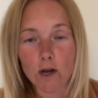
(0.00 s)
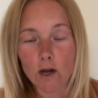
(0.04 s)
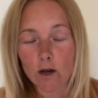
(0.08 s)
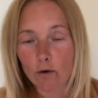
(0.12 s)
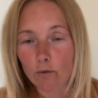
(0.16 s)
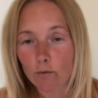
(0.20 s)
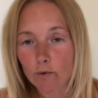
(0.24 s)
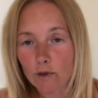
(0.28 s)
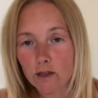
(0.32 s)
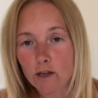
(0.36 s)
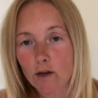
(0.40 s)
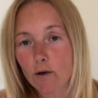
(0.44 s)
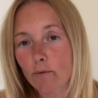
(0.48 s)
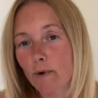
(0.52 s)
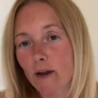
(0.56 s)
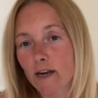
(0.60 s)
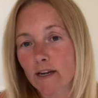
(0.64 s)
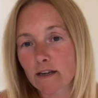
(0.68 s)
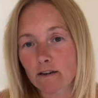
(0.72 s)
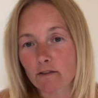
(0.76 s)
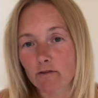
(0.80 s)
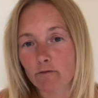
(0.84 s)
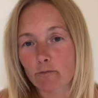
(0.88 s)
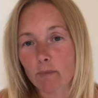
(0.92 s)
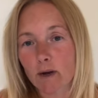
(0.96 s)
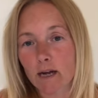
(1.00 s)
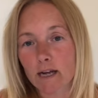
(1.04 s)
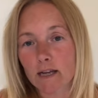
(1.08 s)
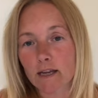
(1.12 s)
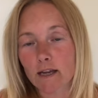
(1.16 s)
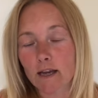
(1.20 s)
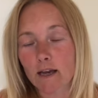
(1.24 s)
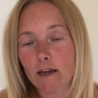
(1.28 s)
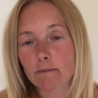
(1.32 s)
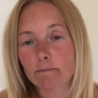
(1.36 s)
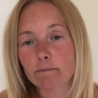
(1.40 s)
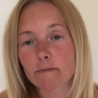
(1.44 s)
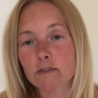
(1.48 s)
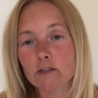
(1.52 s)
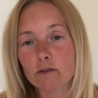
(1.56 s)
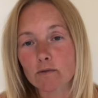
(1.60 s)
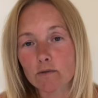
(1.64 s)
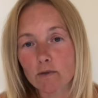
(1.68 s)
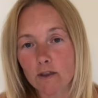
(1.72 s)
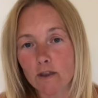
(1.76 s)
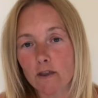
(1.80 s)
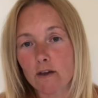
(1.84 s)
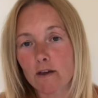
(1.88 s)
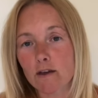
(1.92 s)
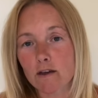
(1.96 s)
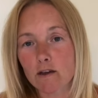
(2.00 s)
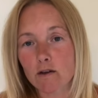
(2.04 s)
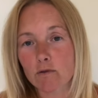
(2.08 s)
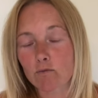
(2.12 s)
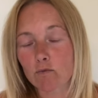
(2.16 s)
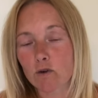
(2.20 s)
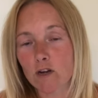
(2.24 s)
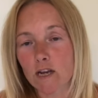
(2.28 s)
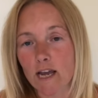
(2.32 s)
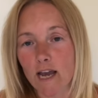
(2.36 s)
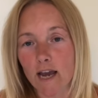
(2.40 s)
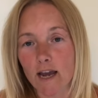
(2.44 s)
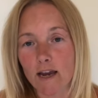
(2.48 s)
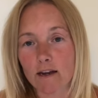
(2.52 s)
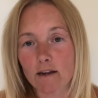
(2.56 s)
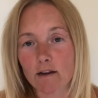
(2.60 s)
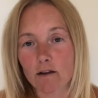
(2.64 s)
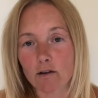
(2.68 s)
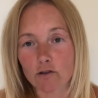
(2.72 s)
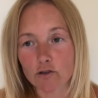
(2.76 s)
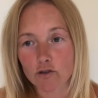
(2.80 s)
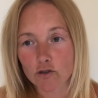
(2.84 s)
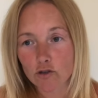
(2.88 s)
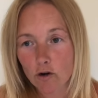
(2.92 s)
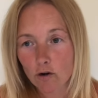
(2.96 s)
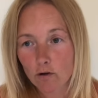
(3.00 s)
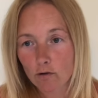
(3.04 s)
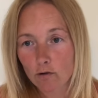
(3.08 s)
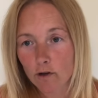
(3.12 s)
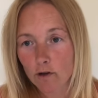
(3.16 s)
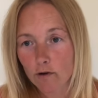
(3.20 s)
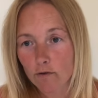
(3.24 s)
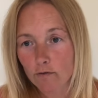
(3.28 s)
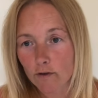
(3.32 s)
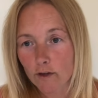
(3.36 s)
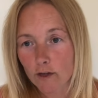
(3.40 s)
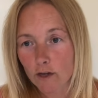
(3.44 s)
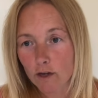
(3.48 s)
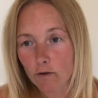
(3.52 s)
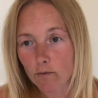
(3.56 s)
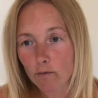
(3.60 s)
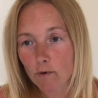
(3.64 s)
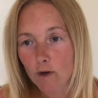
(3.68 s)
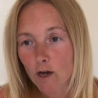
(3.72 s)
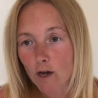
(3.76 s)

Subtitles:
with no end of mind games so that they can regain control over you.